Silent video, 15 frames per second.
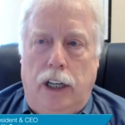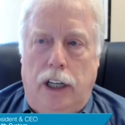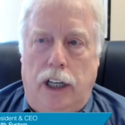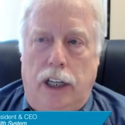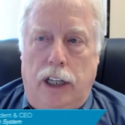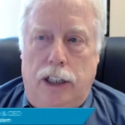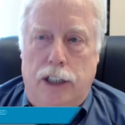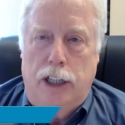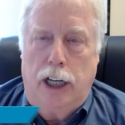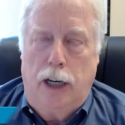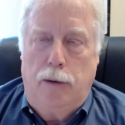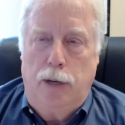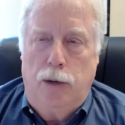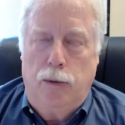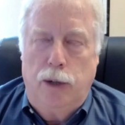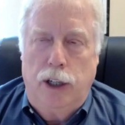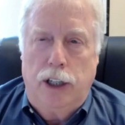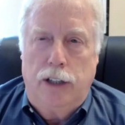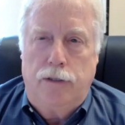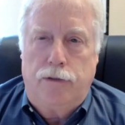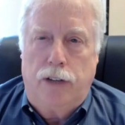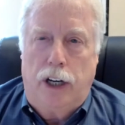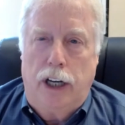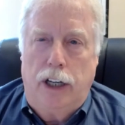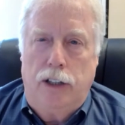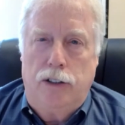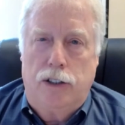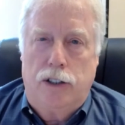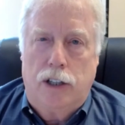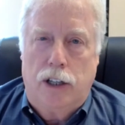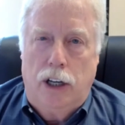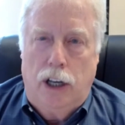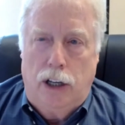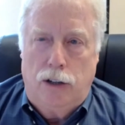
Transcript: exam, it really finds